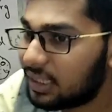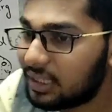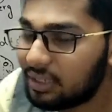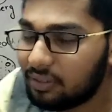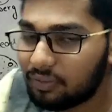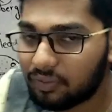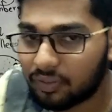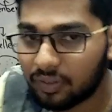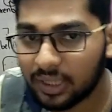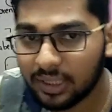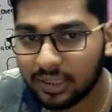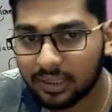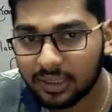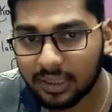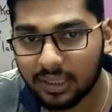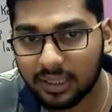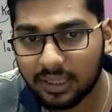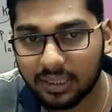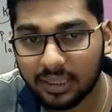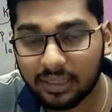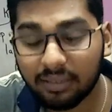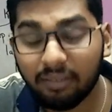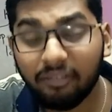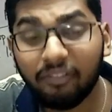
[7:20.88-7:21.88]
The difference
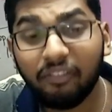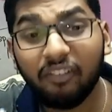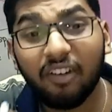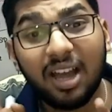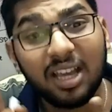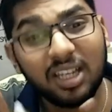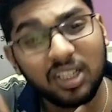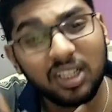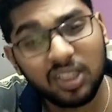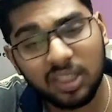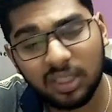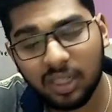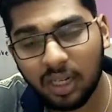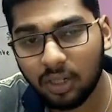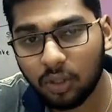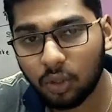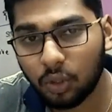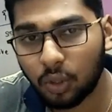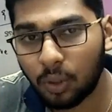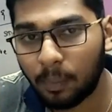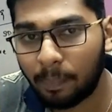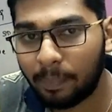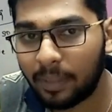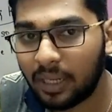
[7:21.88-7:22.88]
is in the functional
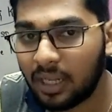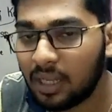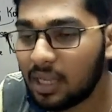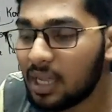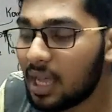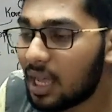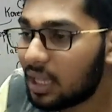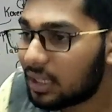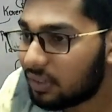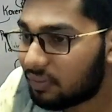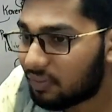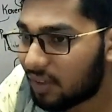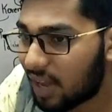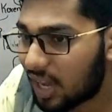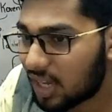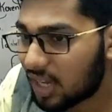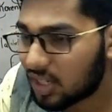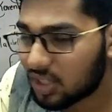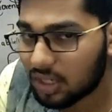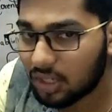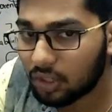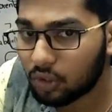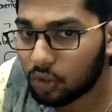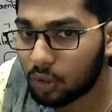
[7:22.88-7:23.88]
group. The
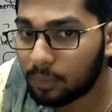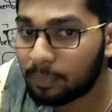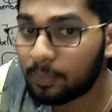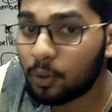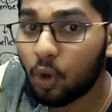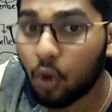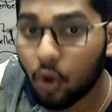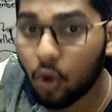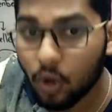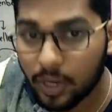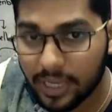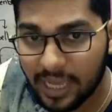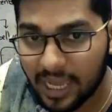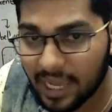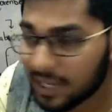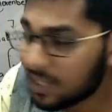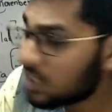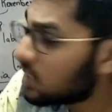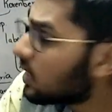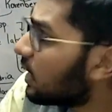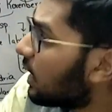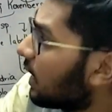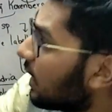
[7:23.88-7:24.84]
functional group OH